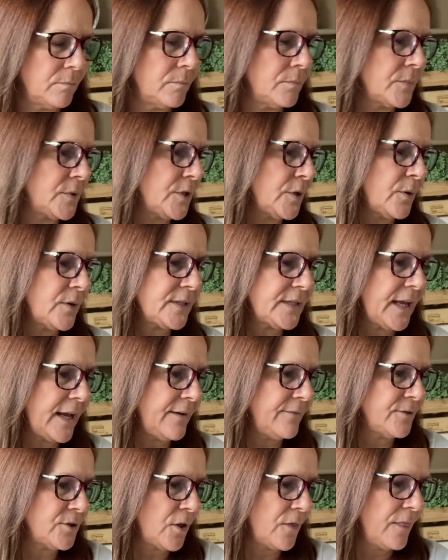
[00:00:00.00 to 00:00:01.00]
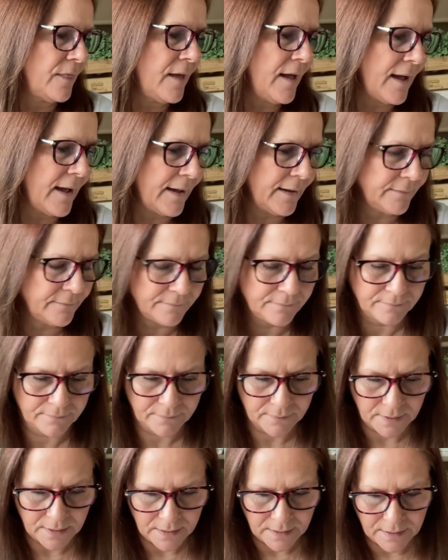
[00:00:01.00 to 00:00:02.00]
So I saved on that.
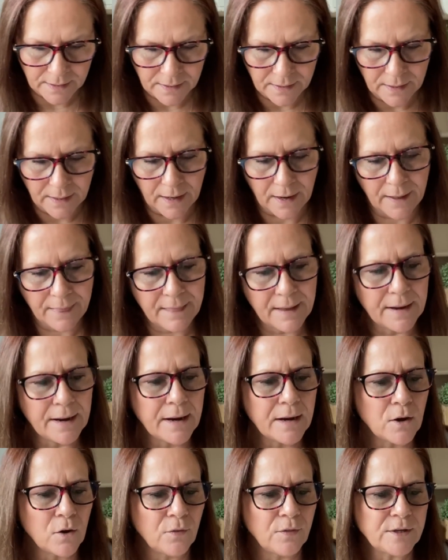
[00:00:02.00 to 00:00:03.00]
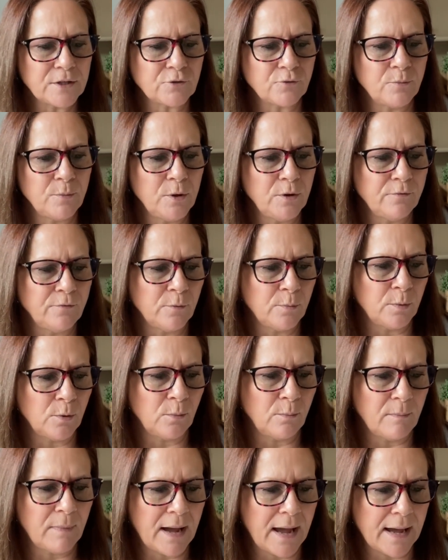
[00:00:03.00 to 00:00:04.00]
And then I got this removable
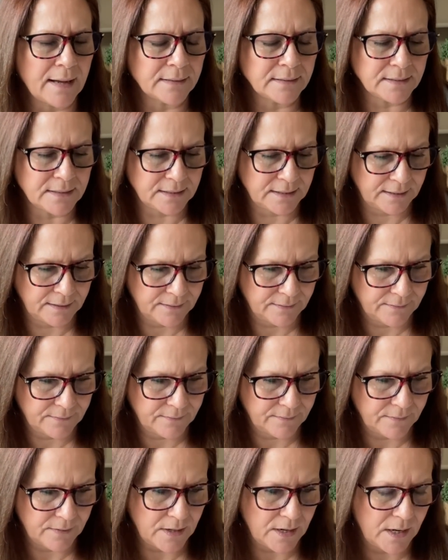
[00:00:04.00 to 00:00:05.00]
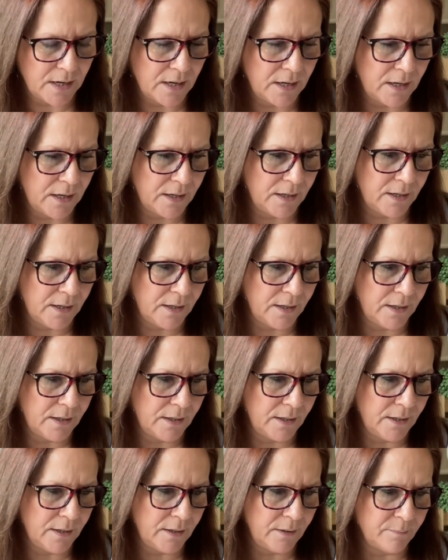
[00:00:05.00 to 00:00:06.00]
matte
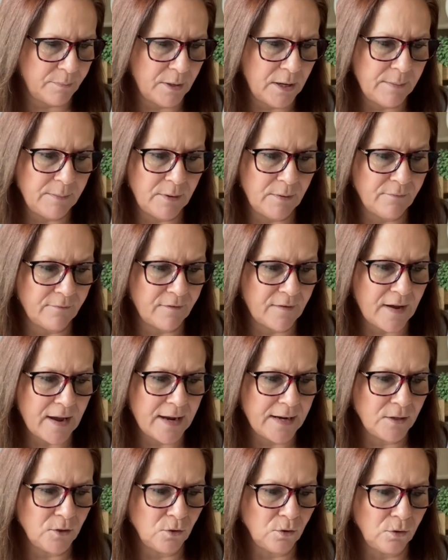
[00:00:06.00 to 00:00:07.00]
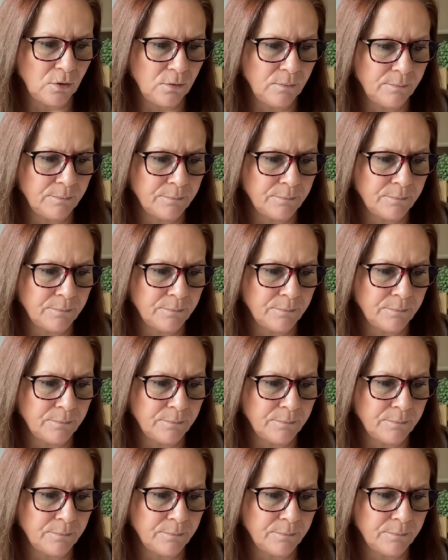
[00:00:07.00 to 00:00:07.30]
premium vinyl,